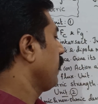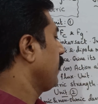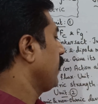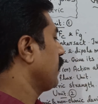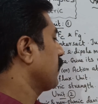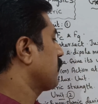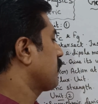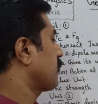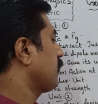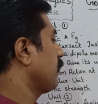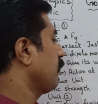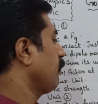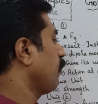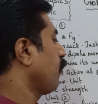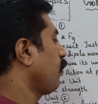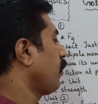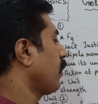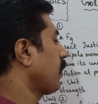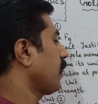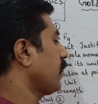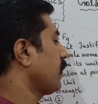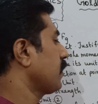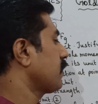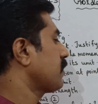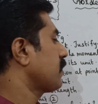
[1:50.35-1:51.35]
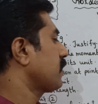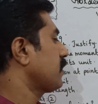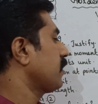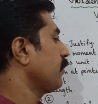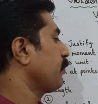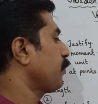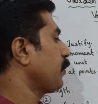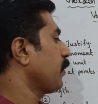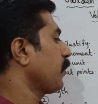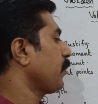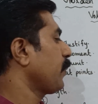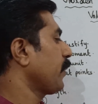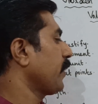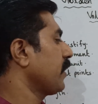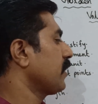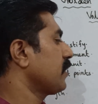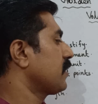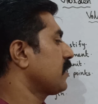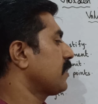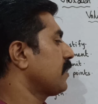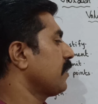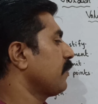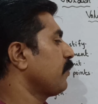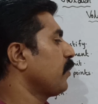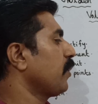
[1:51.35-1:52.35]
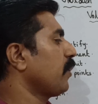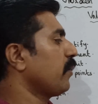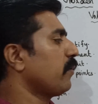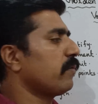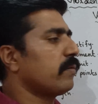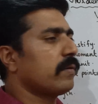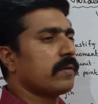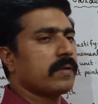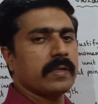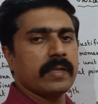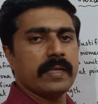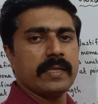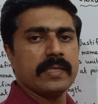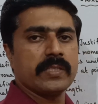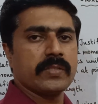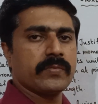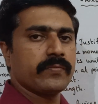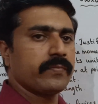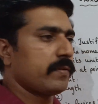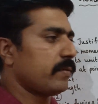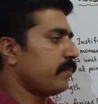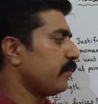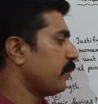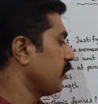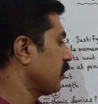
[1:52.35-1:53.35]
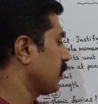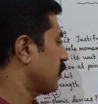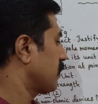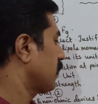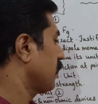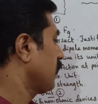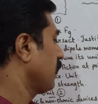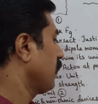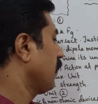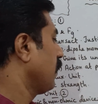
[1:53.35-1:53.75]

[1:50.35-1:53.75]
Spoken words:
Next, what are step up and step down transformers,